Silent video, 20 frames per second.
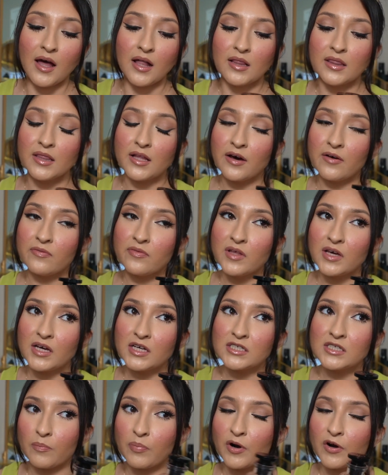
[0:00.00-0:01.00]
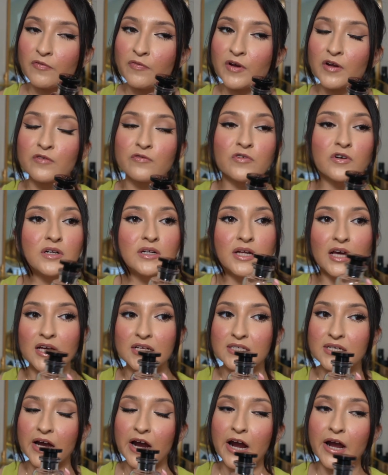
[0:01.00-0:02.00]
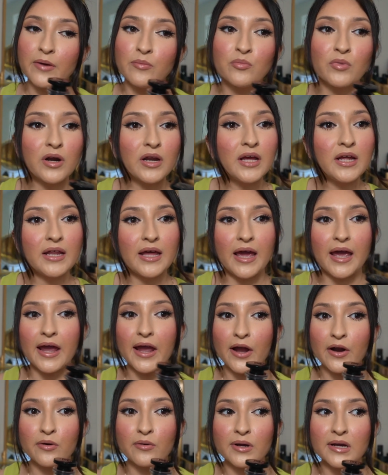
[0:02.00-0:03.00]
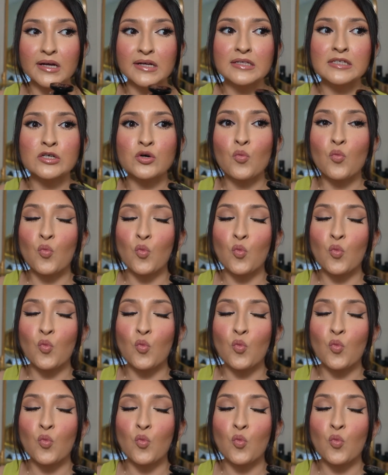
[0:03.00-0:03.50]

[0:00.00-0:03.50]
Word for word: love this perfect for daytime running errands